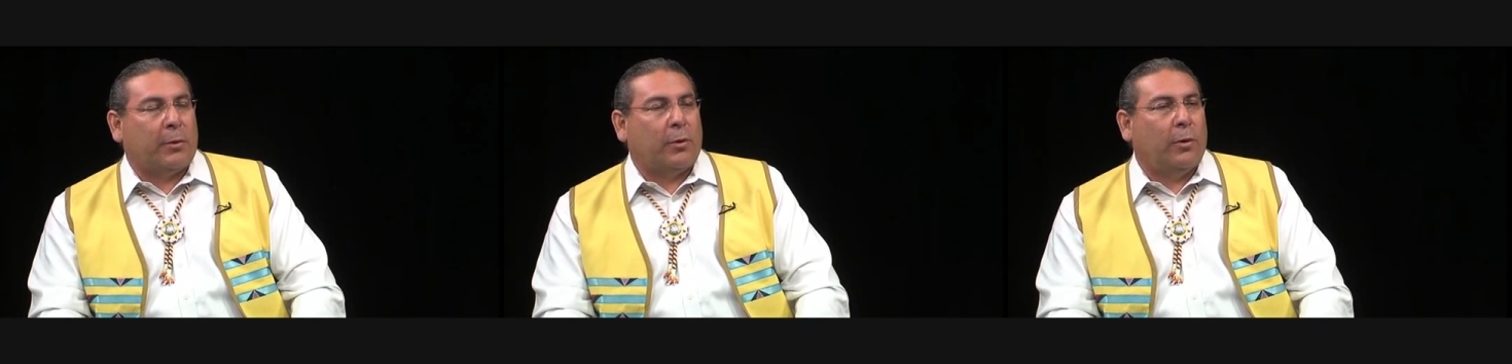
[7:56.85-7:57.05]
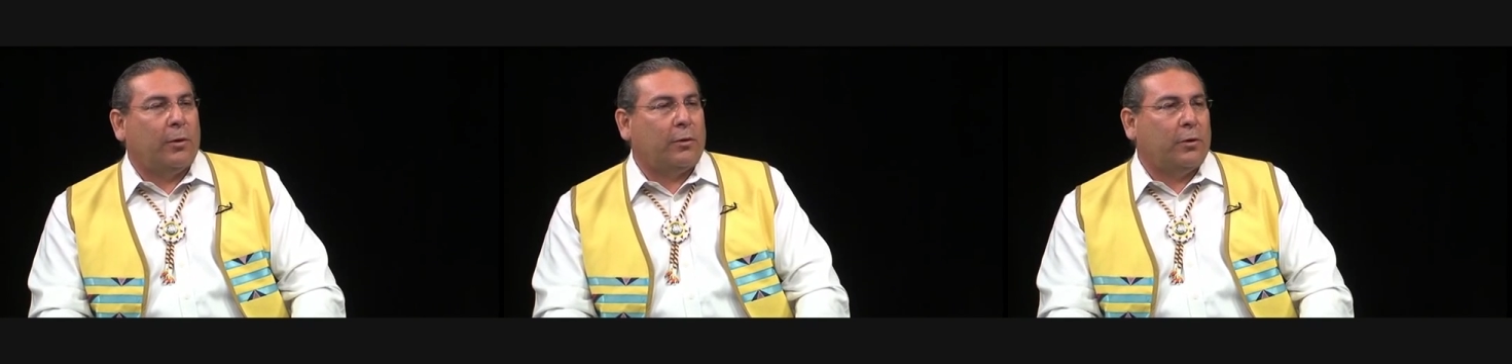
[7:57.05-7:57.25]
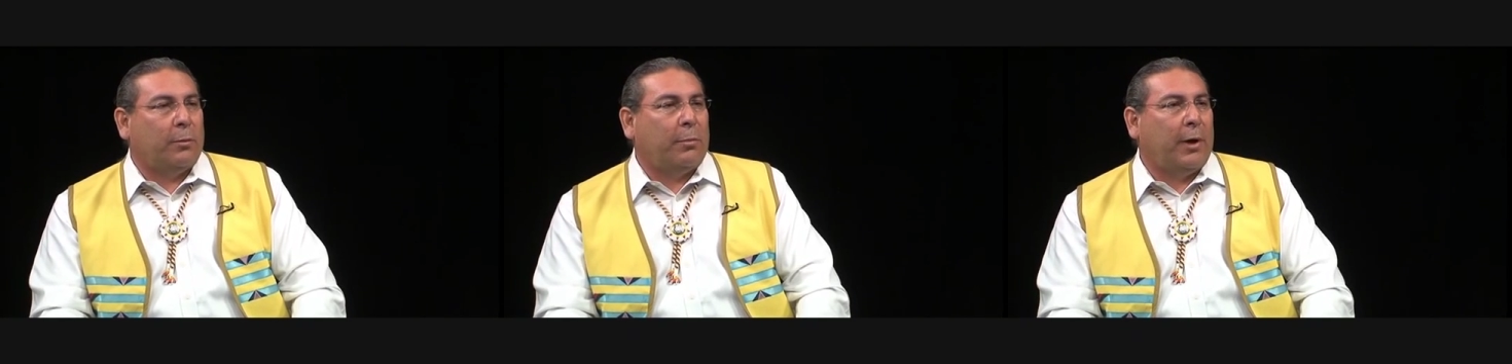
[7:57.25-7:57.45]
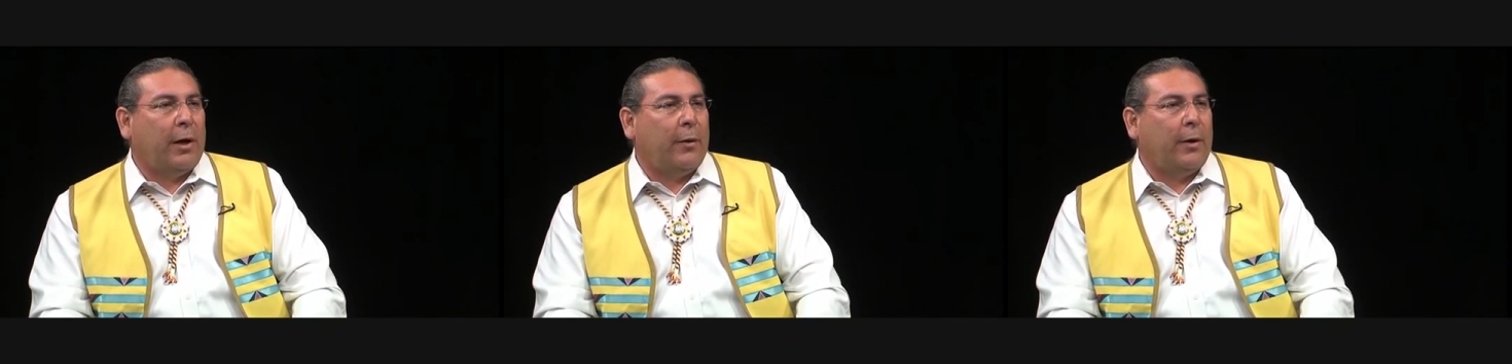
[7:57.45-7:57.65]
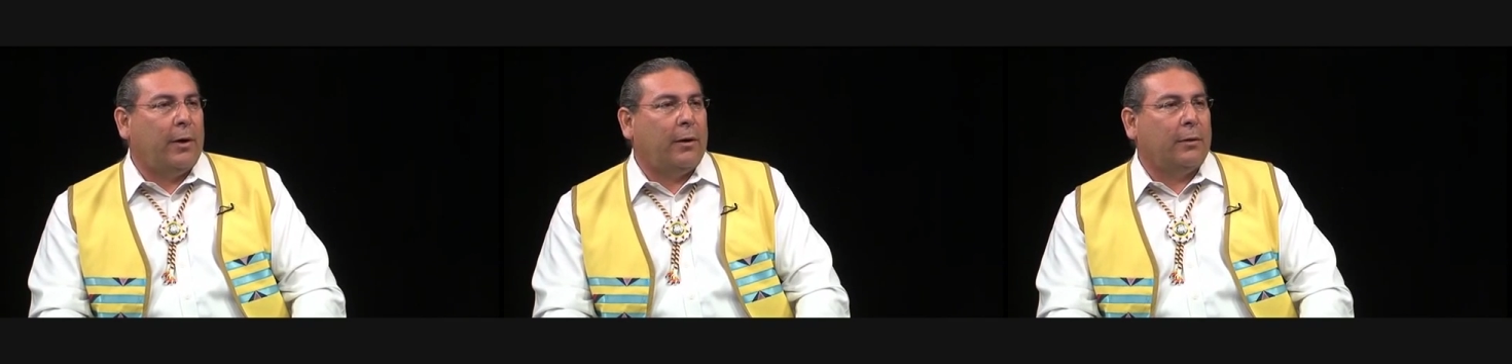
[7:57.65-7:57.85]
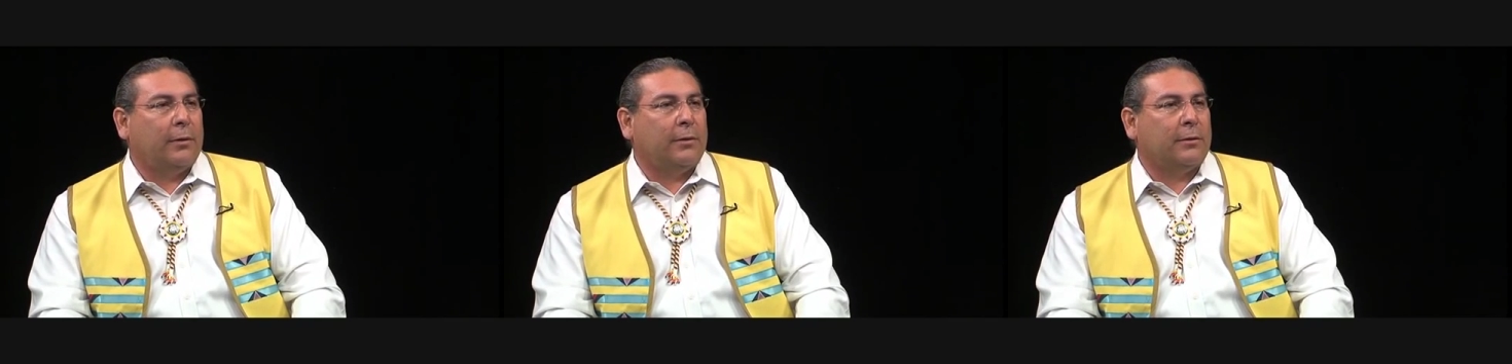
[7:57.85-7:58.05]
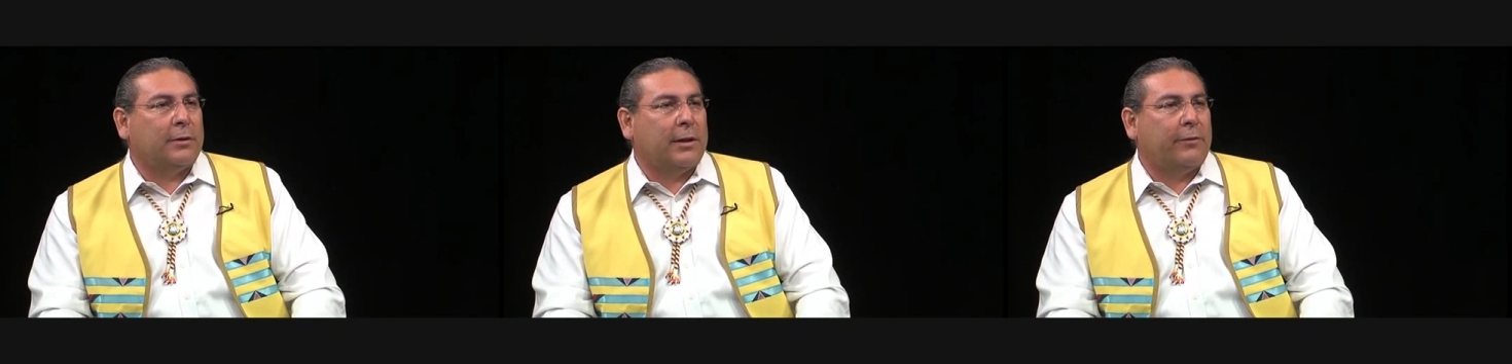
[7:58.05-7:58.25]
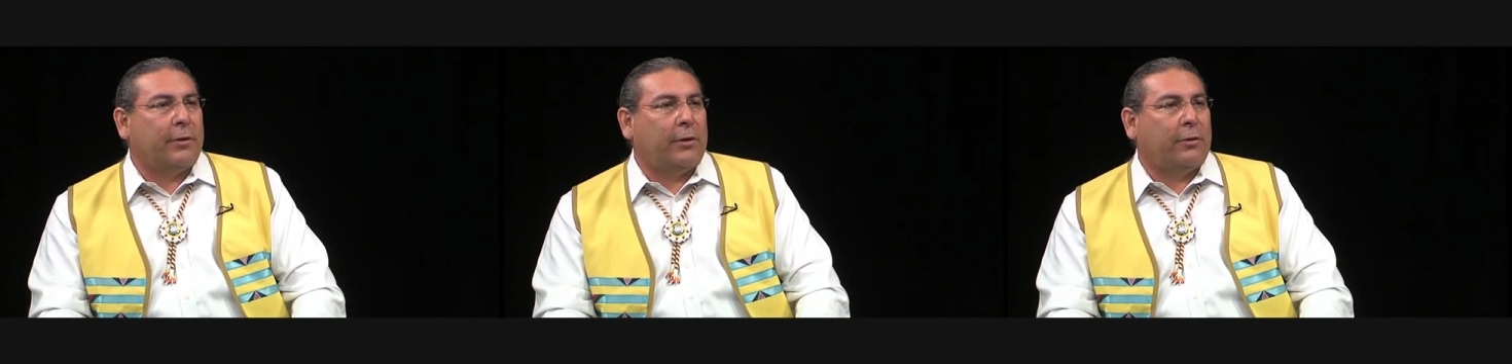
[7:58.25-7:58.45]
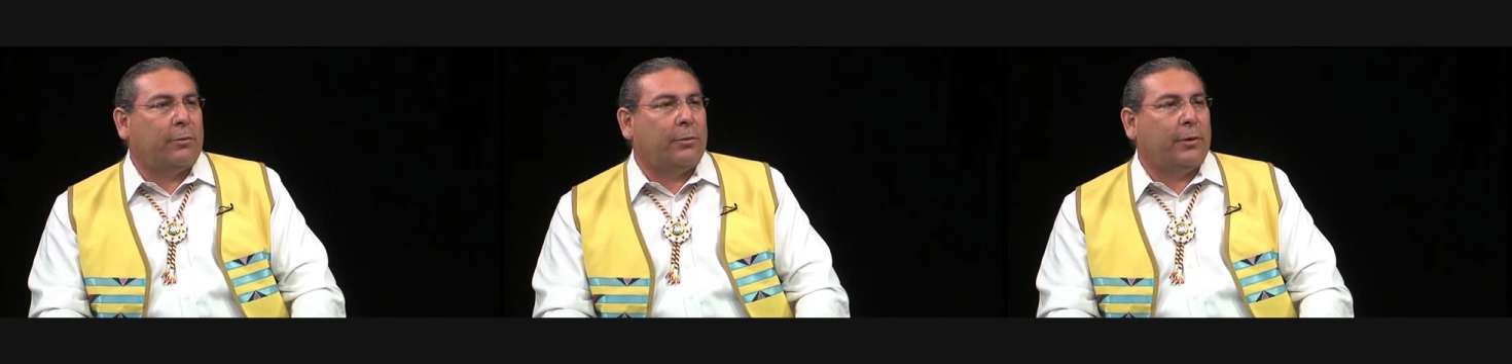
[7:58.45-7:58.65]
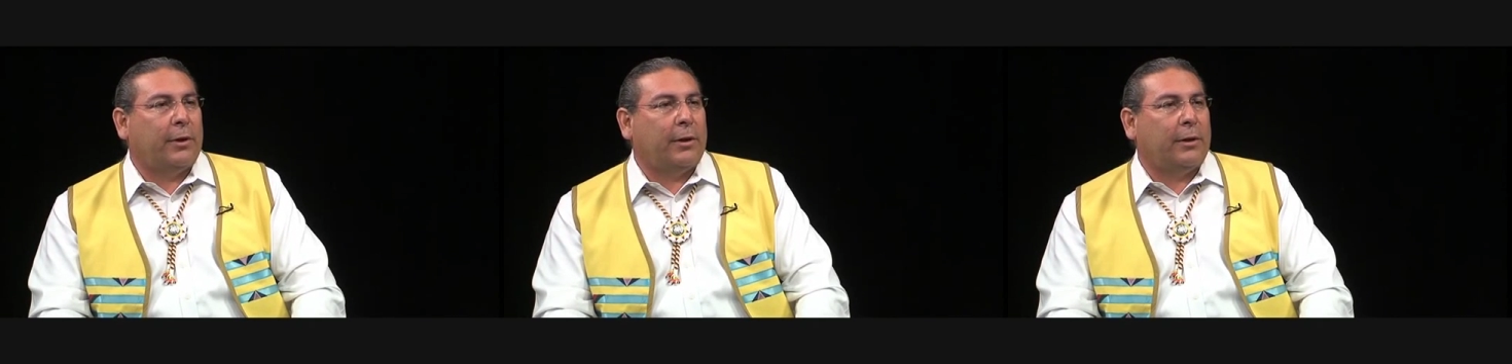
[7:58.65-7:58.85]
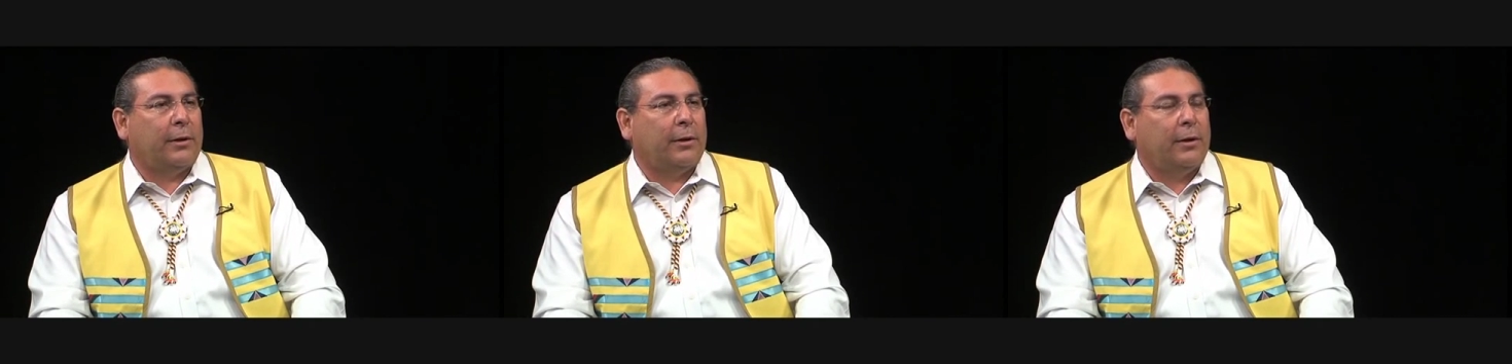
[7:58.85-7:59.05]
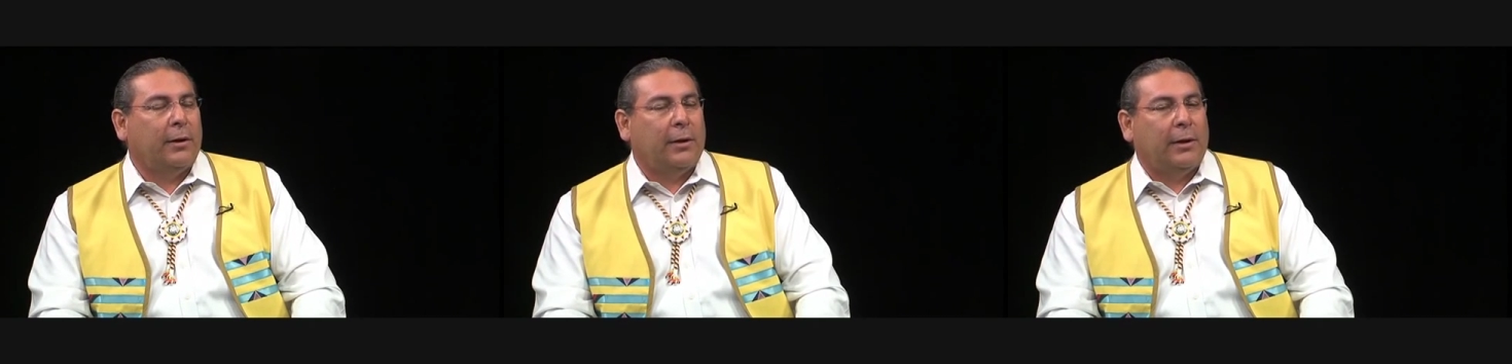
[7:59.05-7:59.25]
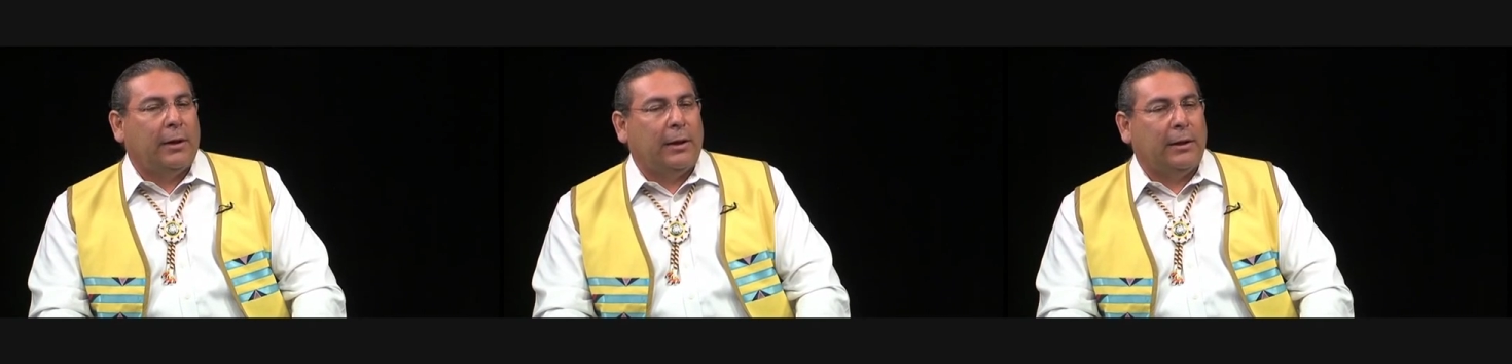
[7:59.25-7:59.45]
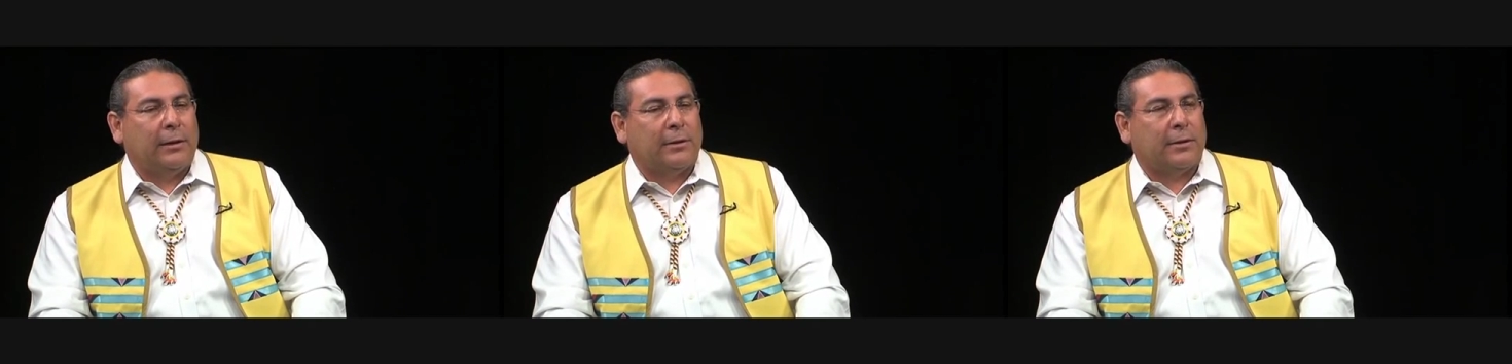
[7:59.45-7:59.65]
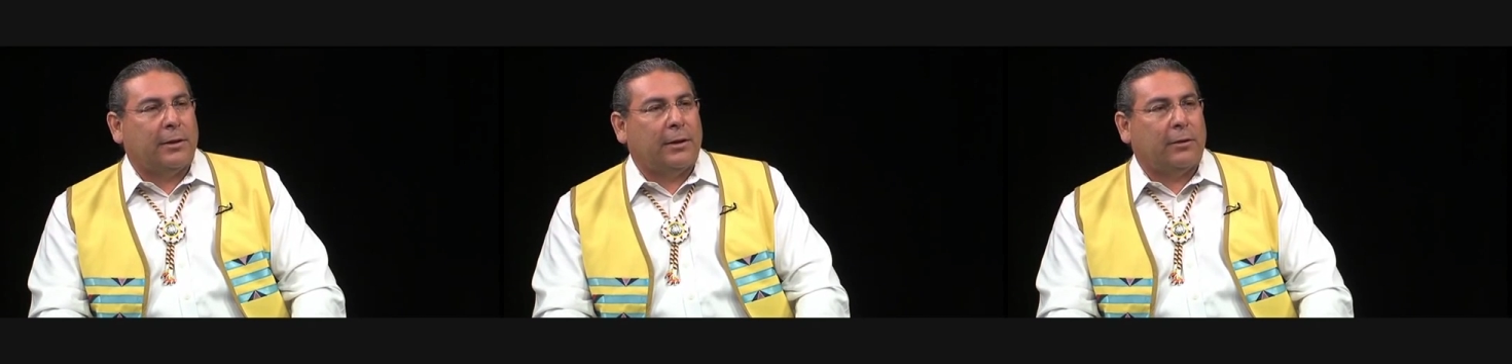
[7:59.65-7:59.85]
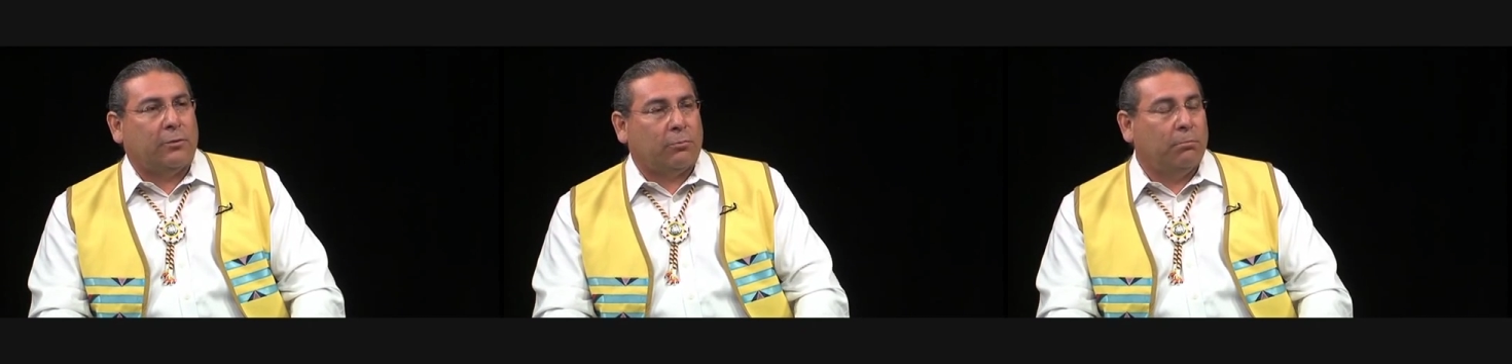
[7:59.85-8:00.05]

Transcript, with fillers: going to a powwow in seventy-three and, and seeing